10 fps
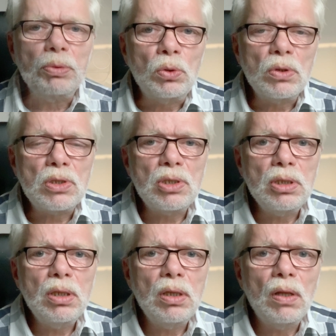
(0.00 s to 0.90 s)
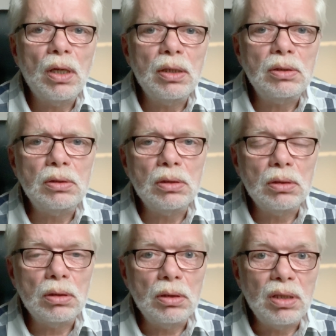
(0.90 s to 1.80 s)
could see that
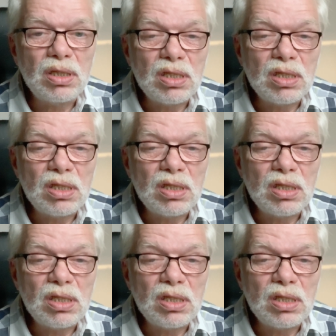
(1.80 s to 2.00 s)
it's